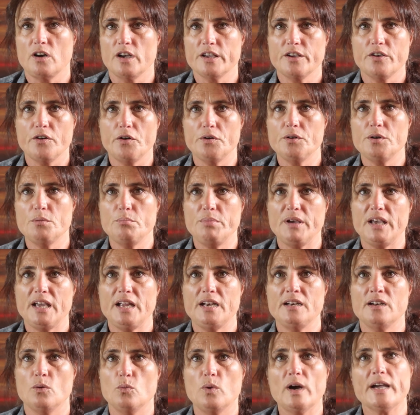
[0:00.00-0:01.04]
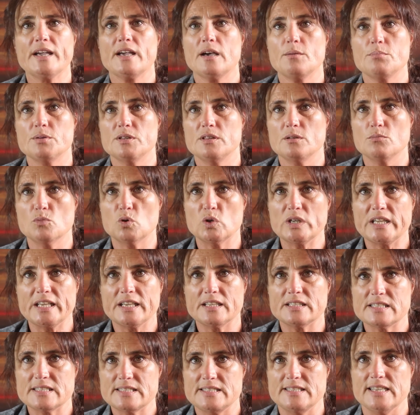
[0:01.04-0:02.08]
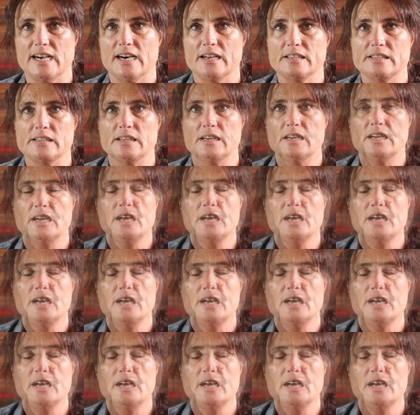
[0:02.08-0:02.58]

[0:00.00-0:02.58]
I go to bed and I wake up in the morning and it's done.